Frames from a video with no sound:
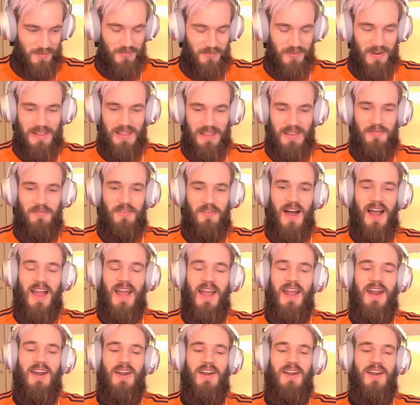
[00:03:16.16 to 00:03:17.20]
Friendly
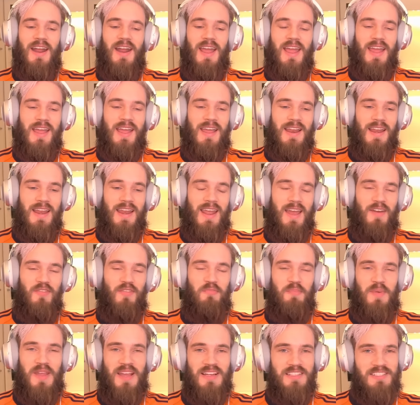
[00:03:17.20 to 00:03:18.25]
fire in
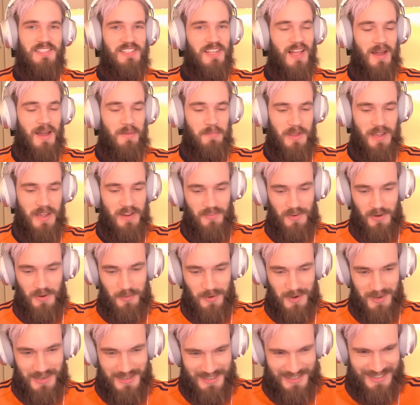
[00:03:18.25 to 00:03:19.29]
FPS lobby,
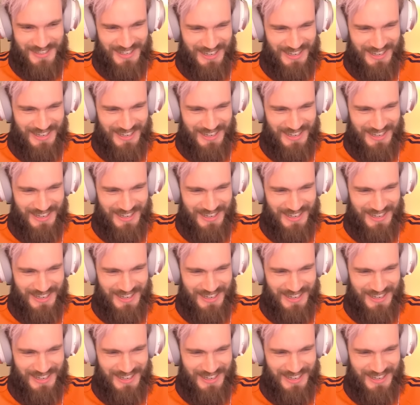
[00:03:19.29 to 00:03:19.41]
everyone.